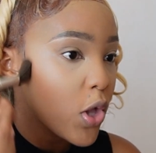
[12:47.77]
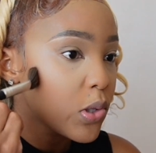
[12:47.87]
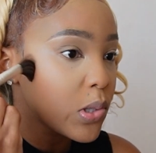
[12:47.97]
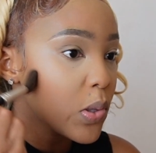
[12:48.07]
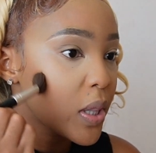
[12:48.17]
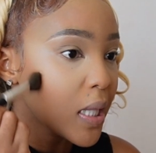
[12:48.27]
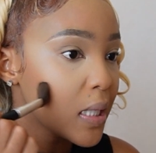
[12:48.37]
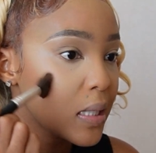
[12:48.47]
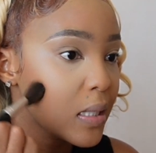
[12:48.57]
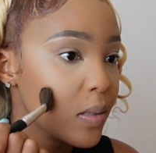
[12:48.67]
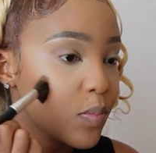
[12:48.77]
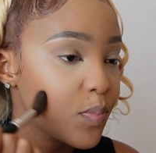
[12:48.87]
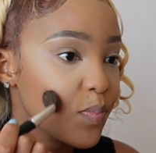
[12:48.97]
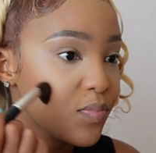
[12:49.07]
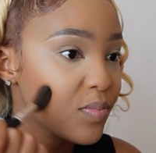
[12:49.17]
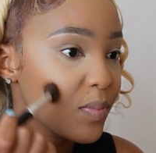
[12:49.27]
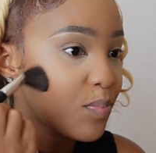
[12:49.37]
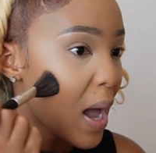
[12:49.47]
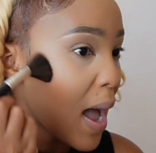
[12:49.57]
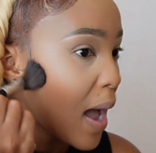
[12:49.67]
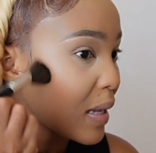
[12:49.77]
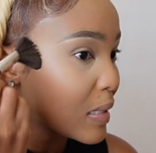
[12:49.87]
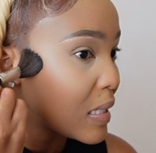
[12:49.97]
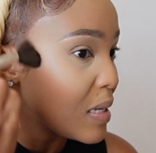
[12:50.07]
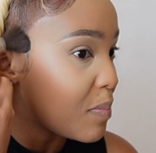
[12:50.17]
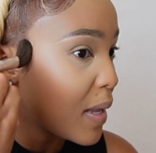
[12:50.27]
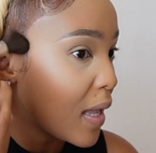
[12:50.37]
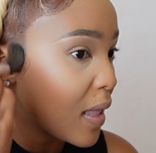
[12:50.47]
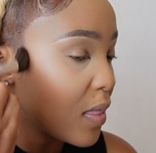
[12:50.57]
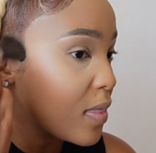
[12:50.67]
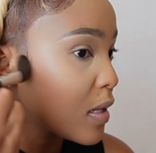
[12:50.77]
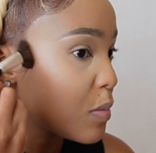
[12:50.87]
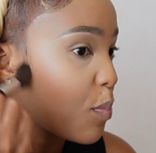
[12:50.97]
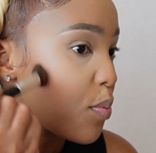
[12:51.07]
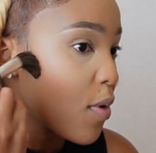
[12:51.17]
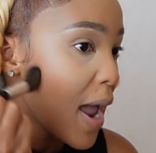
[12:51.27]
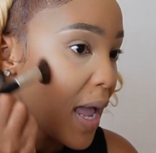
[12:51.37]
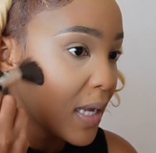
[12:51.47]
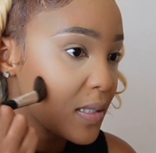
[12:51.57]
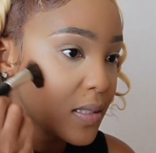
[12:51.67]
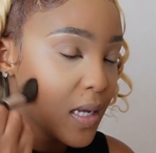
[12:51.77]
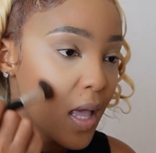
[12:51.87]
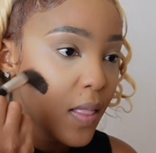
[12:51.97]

So this Asiphest, this brand